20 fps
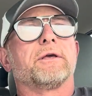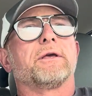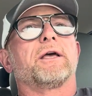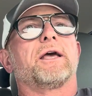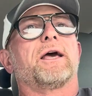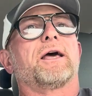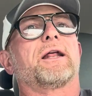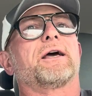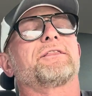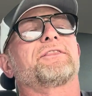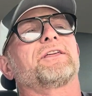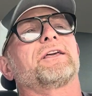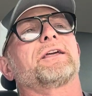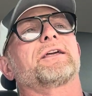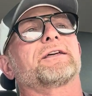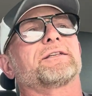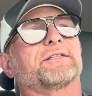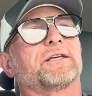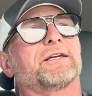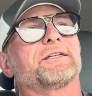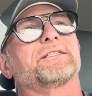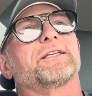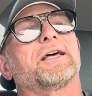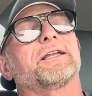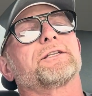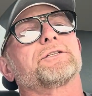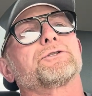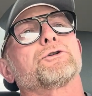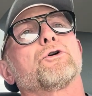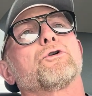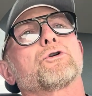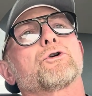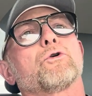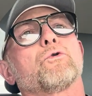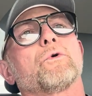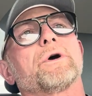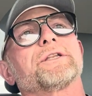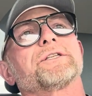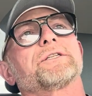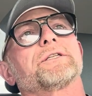And I think, as I said, it's no
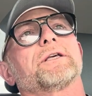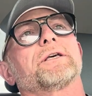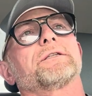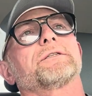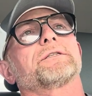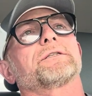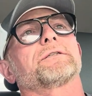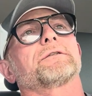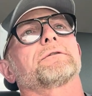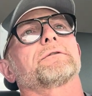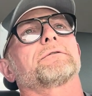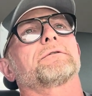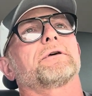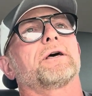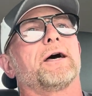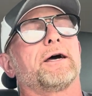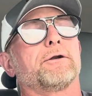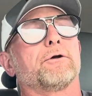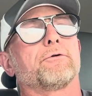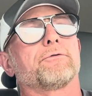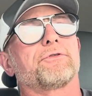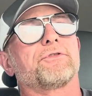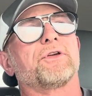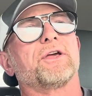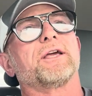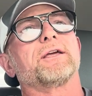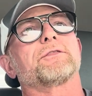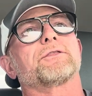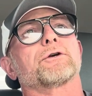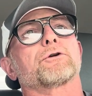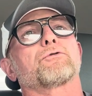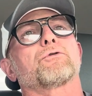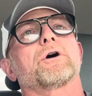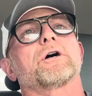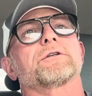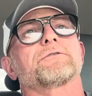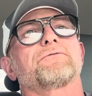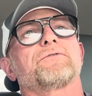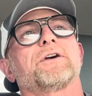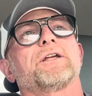coincidence, I don't think, that
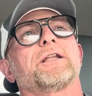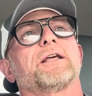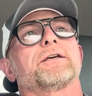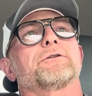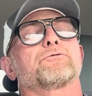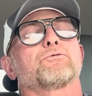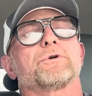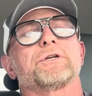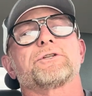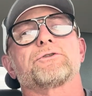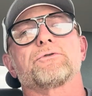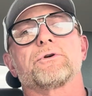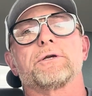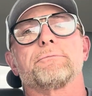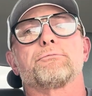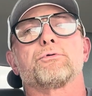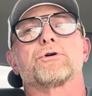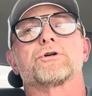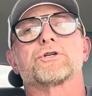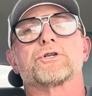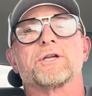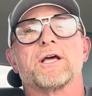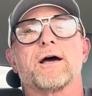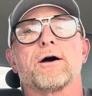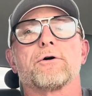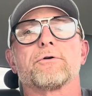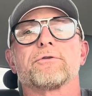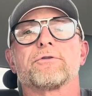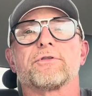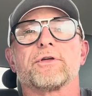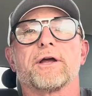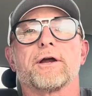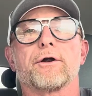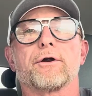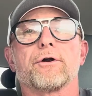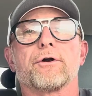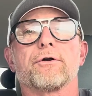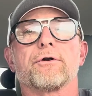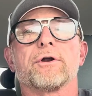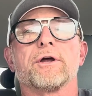CrossFit has recently pushed out
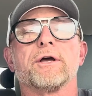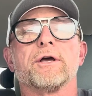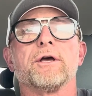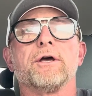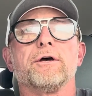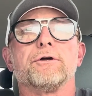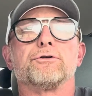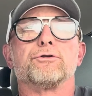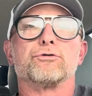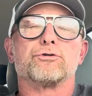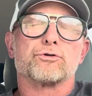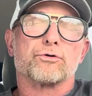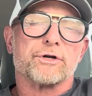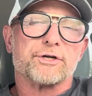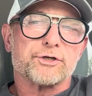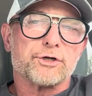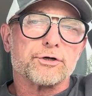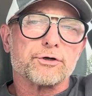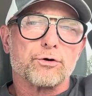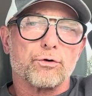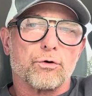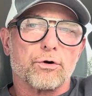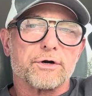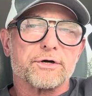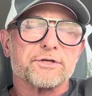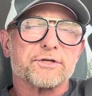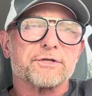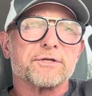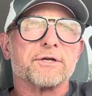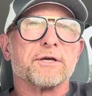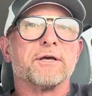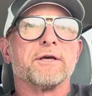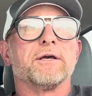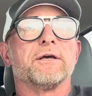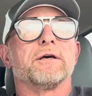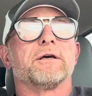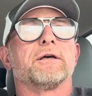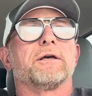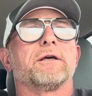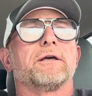their nutrition course,
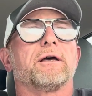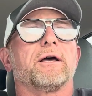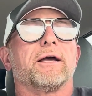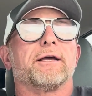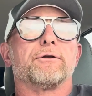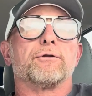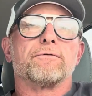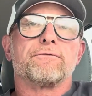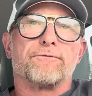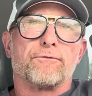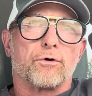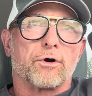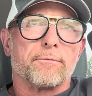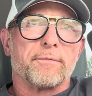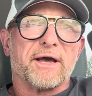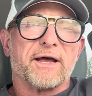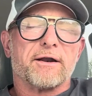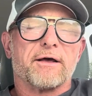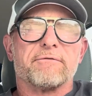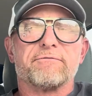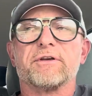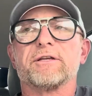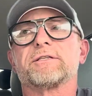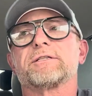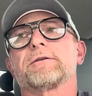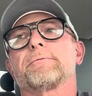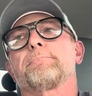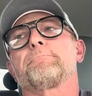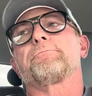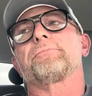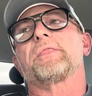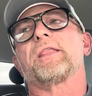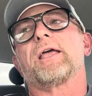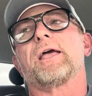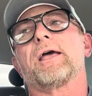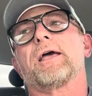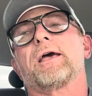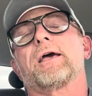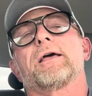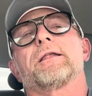a new format of it,
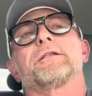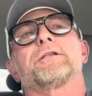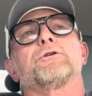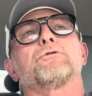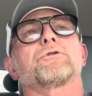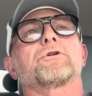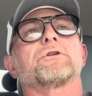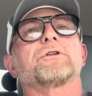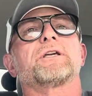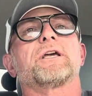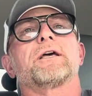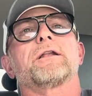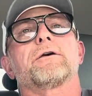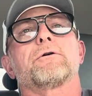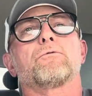and you could get it